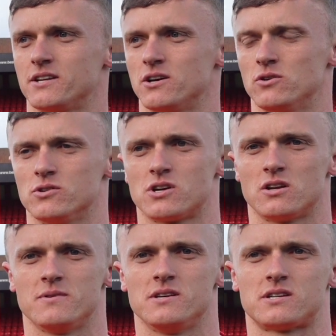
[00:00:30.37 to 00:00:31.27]
you know, is
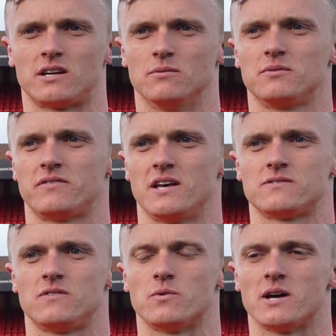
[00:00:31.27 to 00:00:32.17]
going to be set up
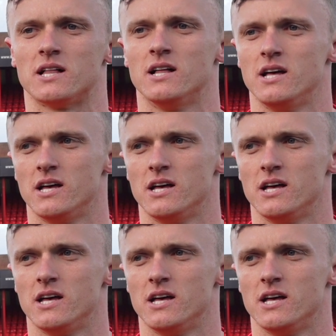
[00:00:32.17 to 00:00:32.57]
defensively well.